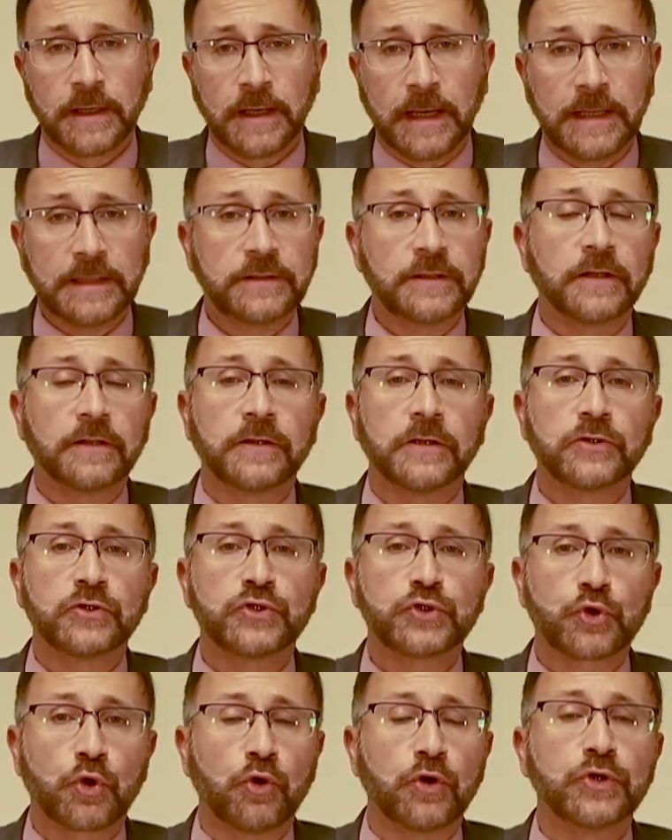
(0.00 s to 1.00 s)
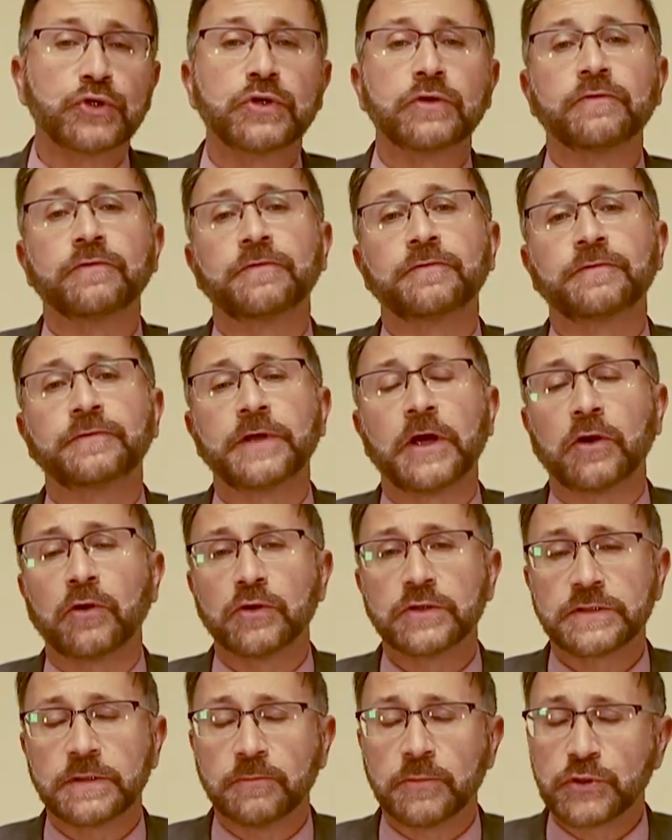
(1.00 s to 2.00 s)
until the scourge of
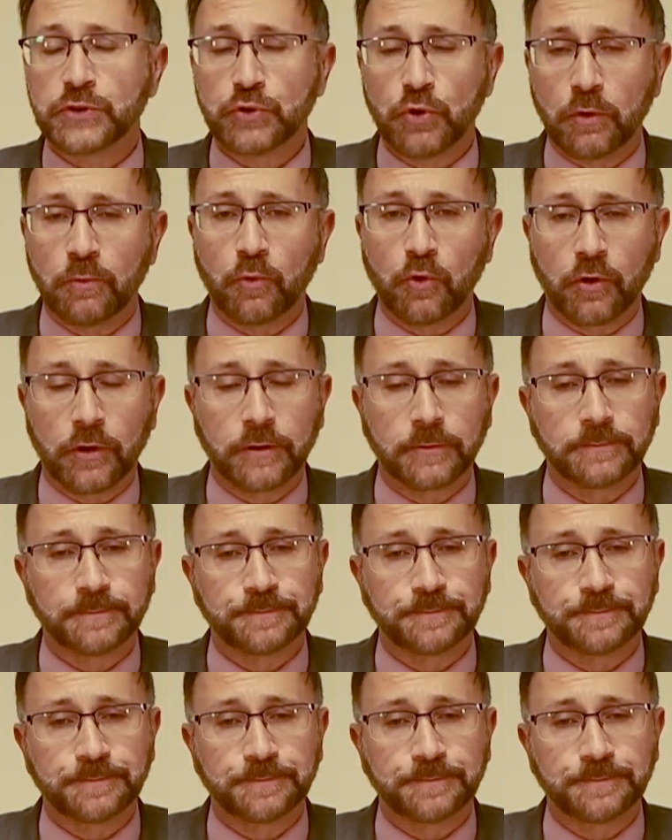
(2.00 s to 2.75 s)
terrorism is no more.